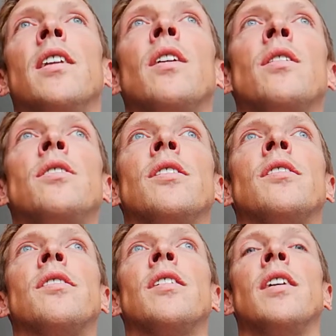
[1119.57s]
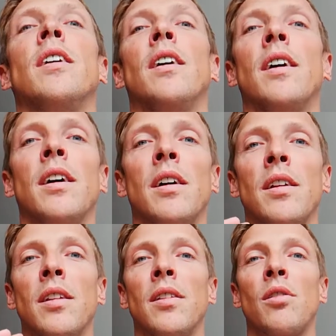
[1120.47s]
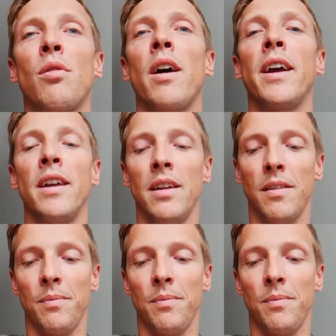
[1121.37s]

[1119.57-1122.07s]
Don't just try